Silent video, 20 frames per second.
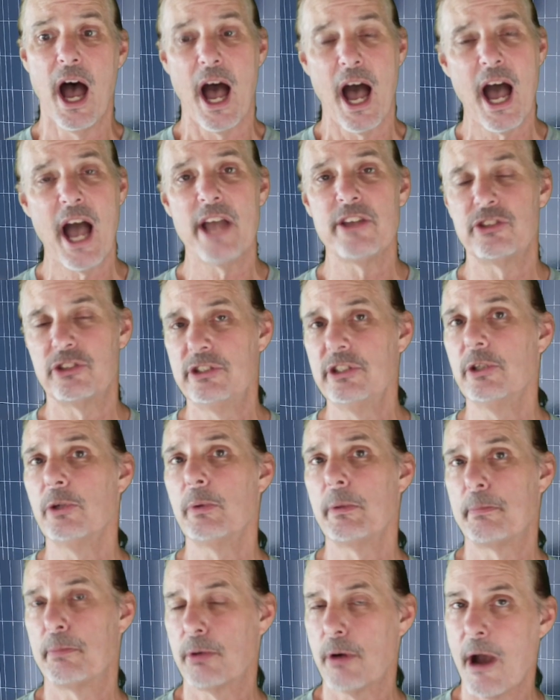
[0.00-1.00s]
I still
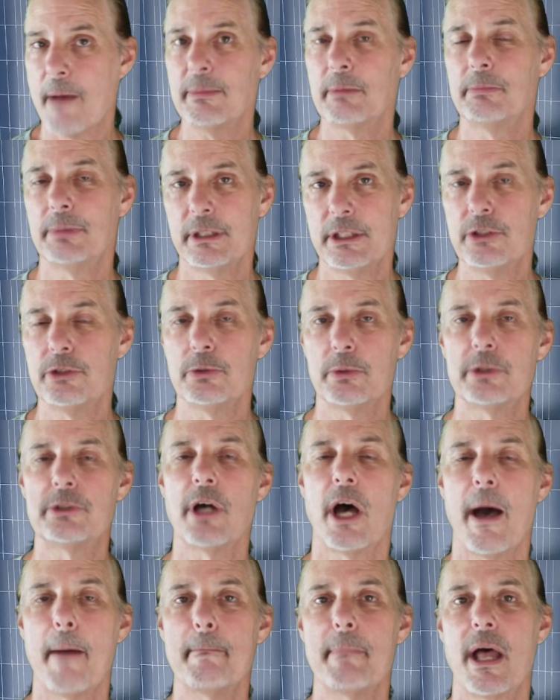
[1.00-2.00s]
would probably do a
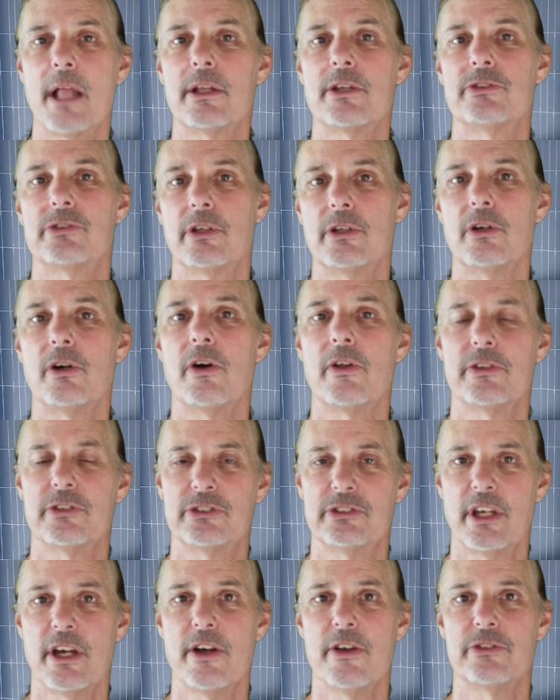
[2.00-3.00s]
top balance on all the
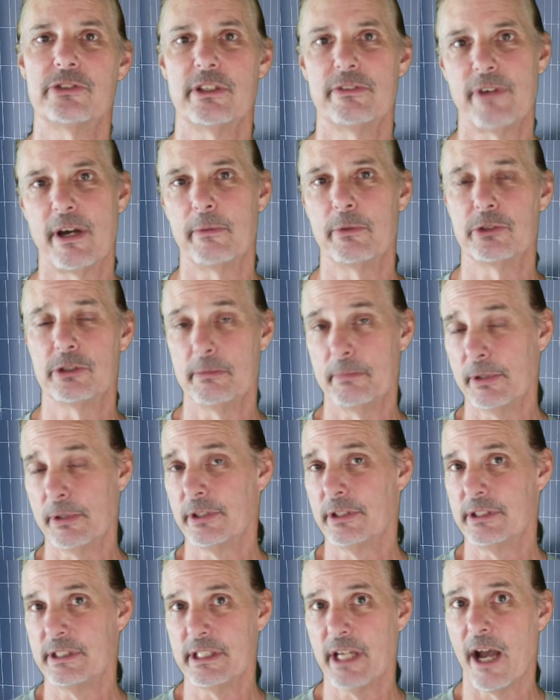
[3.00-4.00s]
cells if I was to
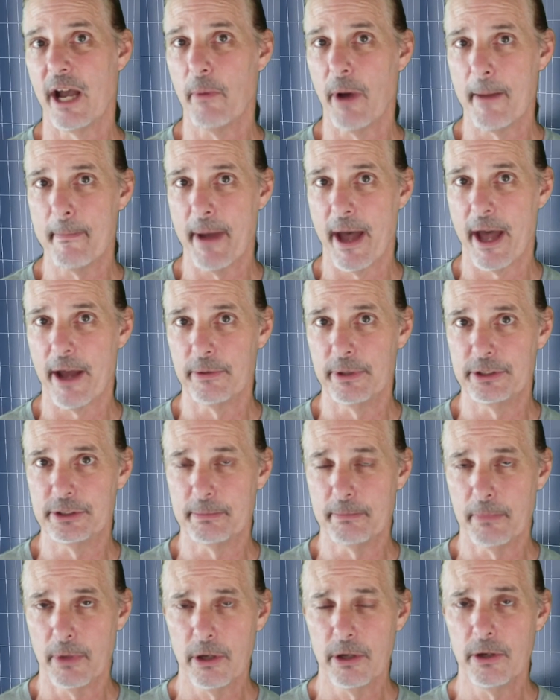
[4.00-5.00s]
build a D I Y battery
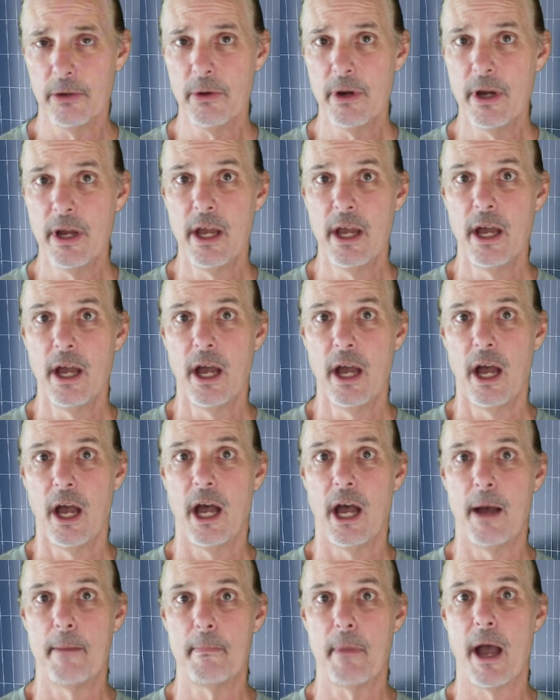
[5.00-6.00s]
tomorrow.
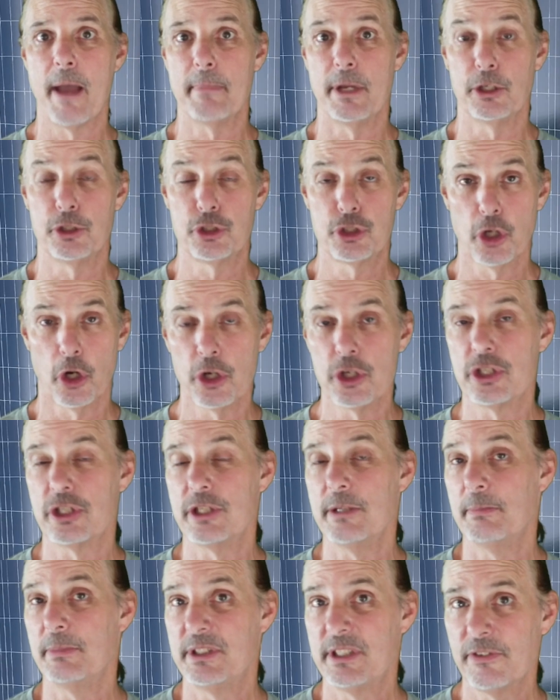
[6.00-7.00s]
Um, I may charge
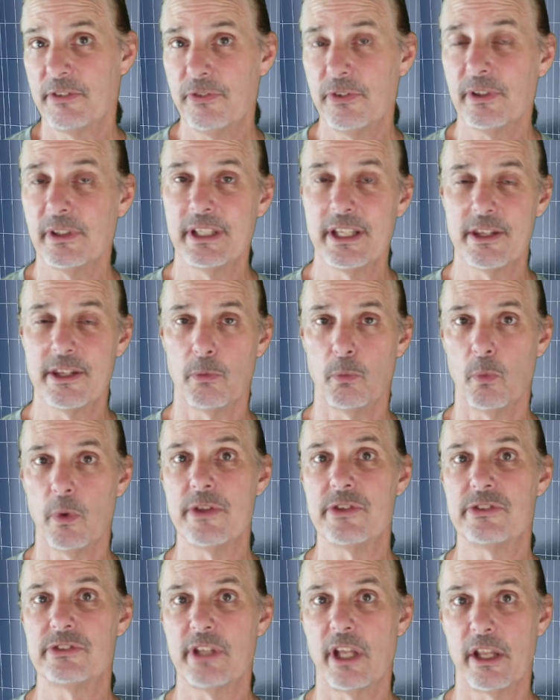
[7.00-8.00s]
them differently than
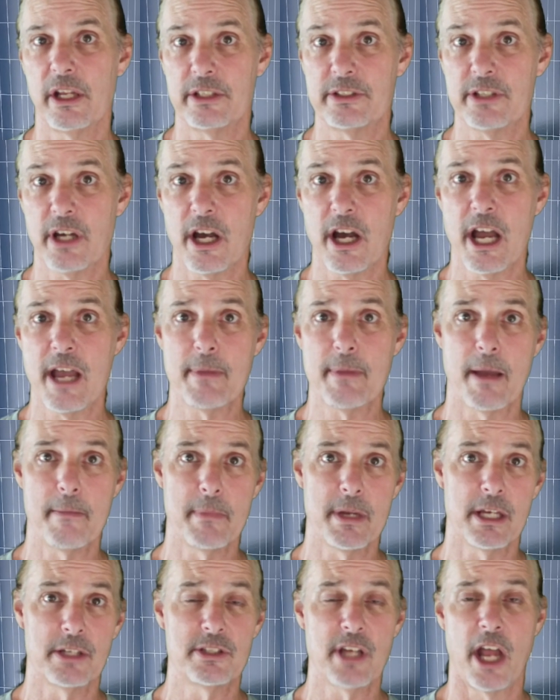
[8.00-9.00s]
one cell at a time. I
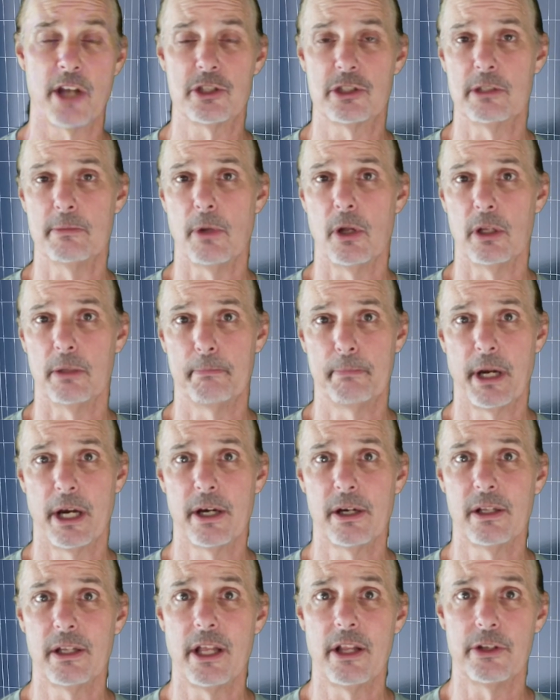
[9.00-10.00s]
may attach them all in
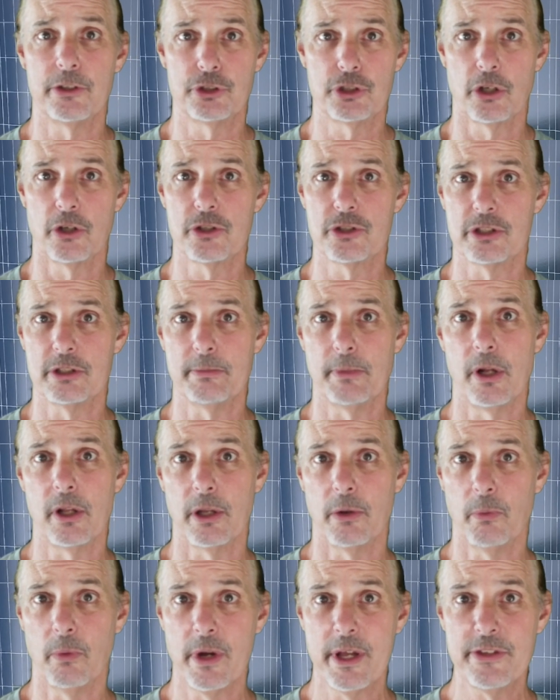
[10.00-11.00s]
parallel and charge them all
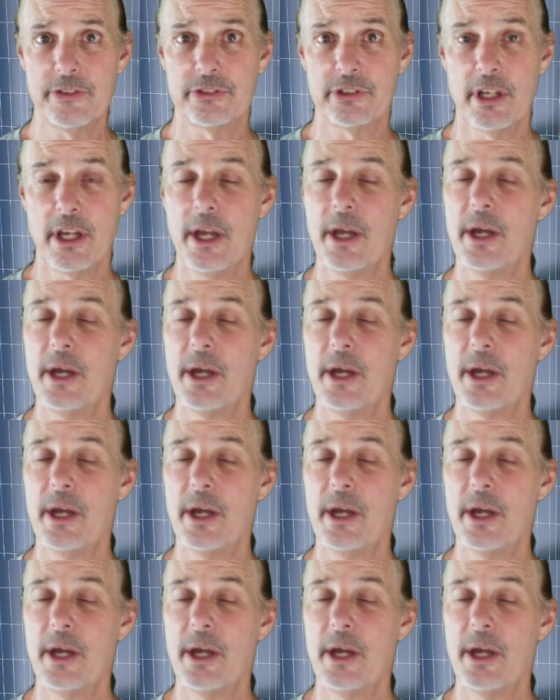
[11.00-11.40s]
at once,